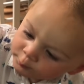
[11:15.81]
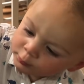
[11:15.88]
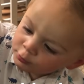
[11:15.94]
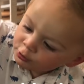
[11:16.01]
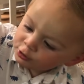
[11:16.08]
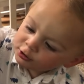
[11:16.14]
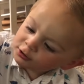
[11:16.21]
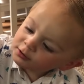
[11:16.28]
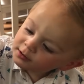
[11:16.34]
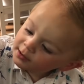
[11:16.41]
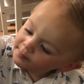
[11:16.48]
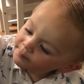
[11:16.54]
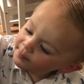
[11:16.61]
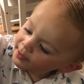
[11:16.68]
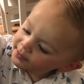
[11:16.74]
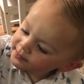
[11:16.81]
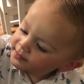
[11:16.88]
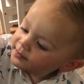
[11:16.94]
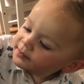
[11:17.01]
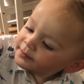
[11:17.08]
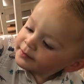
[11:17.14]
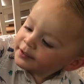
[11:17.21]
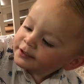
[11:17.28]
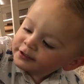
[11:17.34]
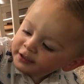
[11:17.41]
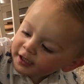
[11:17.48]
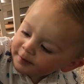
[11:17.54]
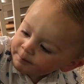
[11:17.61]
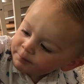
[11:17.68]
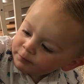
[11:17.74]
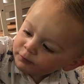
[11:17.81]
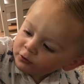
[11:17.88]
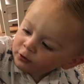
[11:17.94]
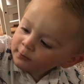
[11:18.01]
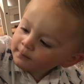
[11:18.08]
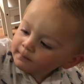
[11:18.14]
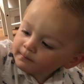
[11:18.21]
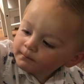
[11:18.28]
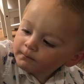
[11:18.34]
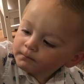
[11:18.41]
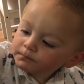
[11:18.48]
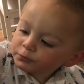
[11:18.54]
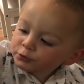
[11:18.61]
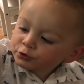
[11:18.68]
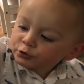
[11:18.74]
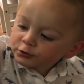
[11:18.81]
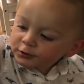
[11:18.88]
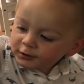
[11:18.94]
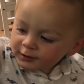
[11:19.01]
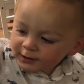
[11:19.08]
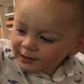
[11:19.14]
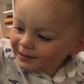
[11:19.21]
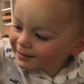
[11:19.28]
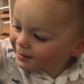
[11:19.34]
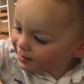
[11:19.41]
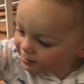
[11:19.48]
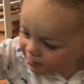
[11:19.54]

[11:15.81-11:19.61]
put in the butt. This apple put in